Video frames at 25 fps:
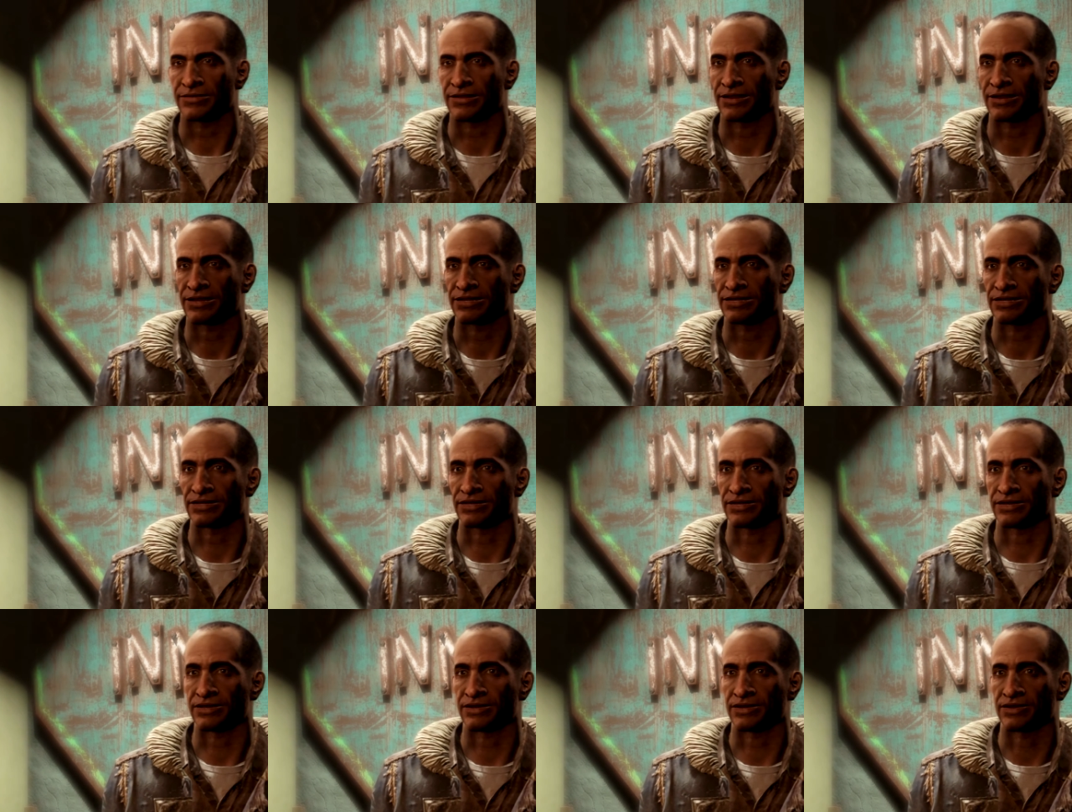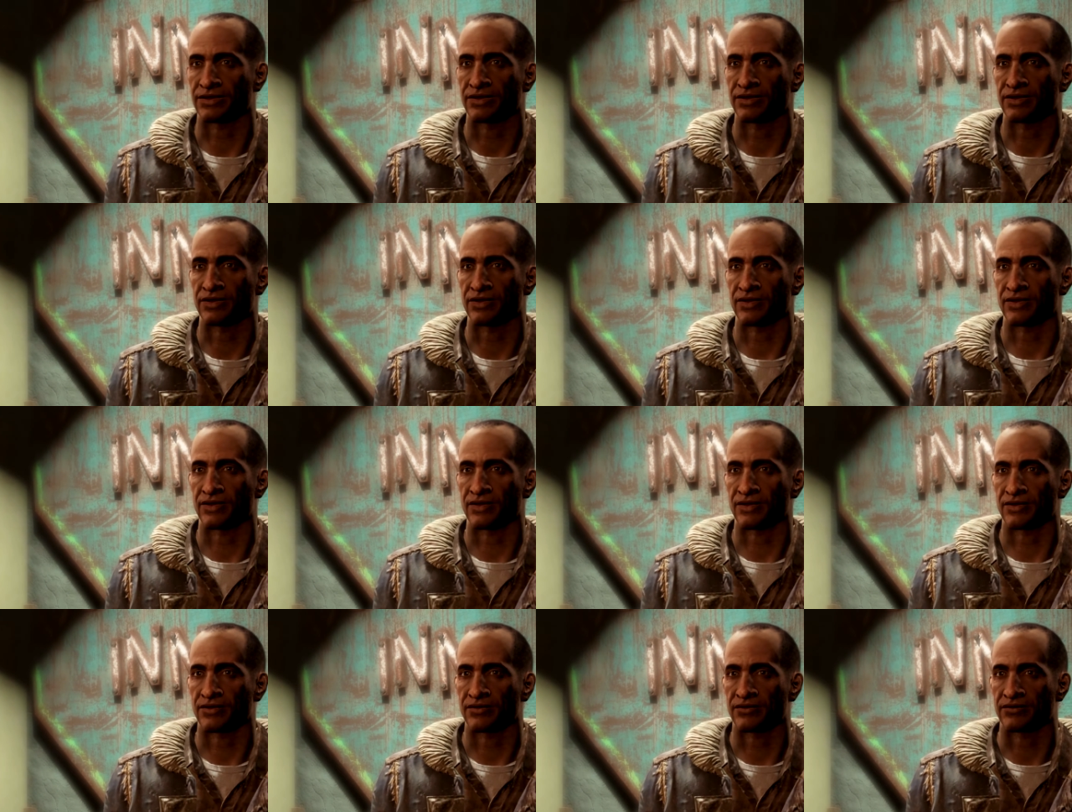You just have to
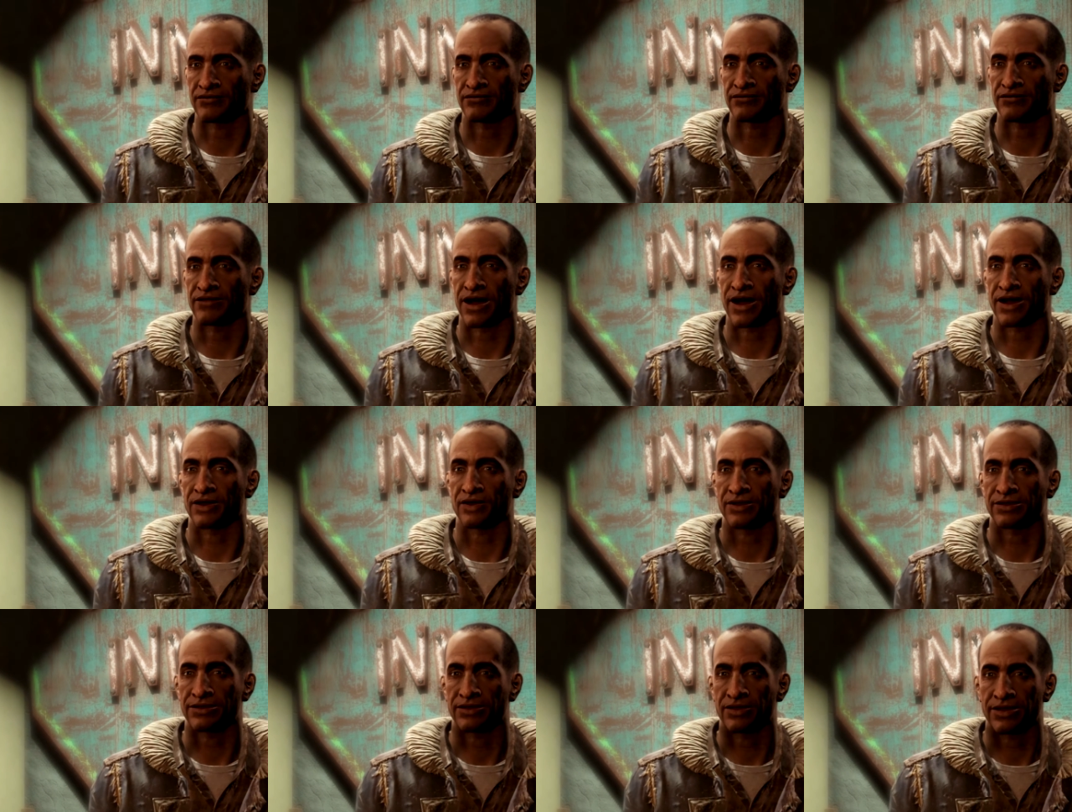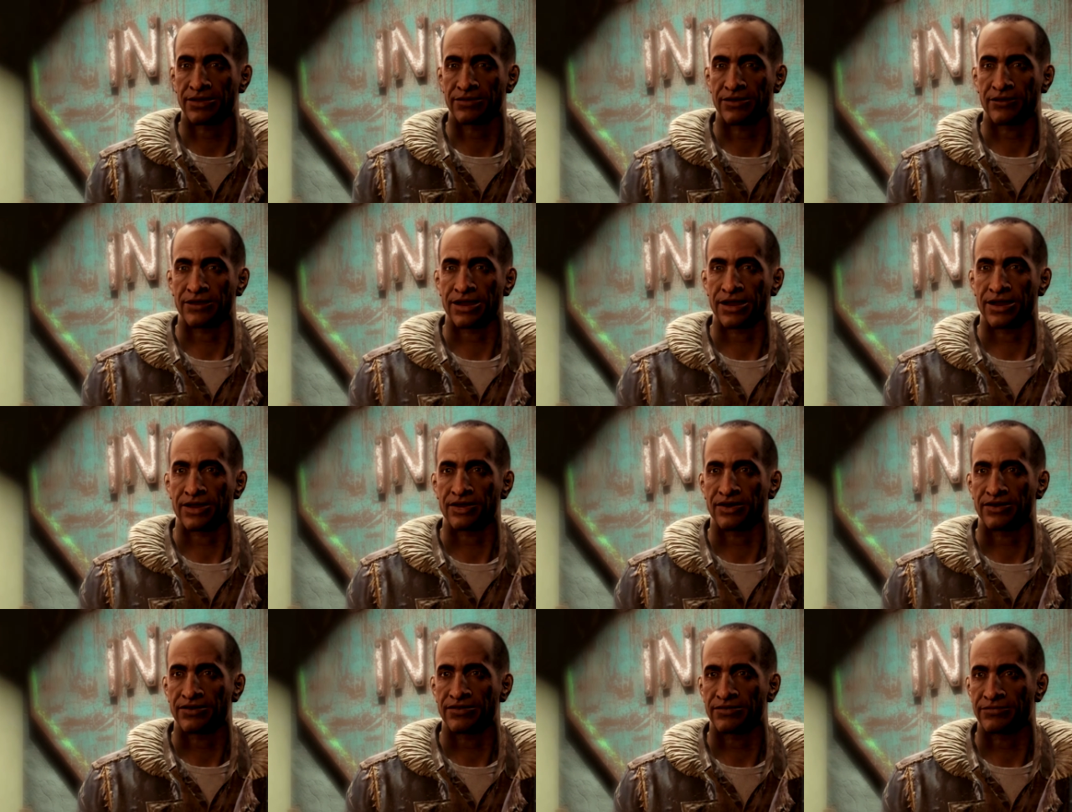talk him into following you out of
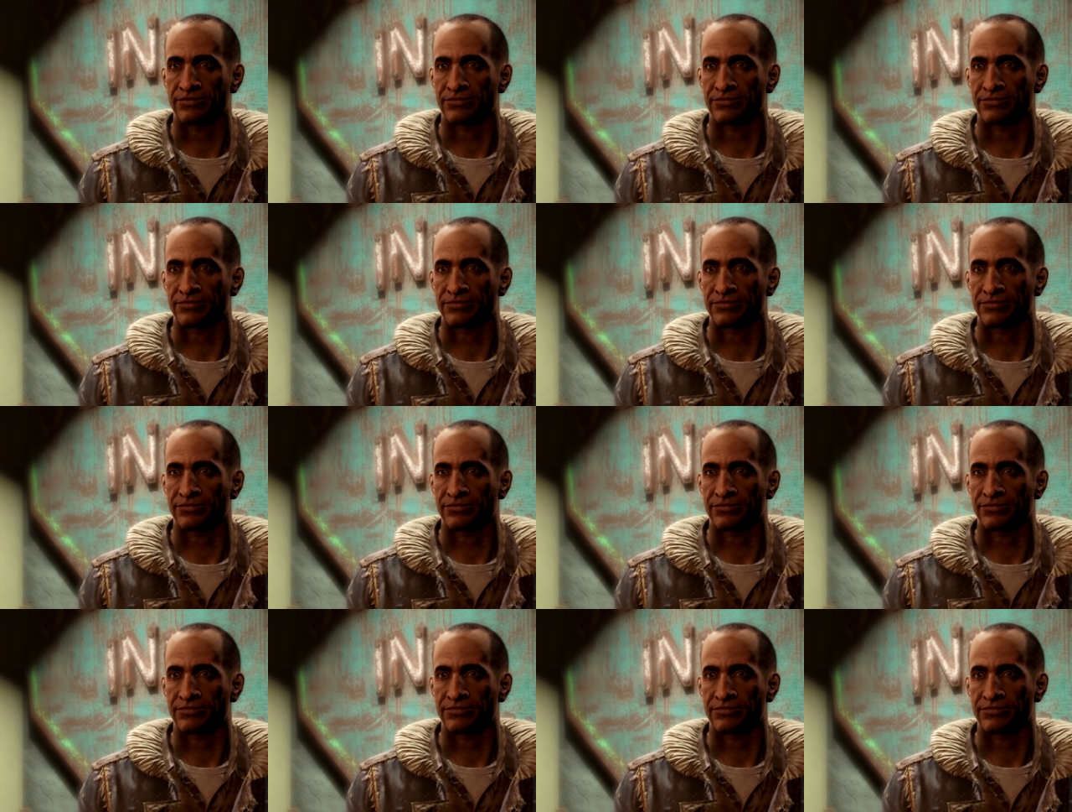town.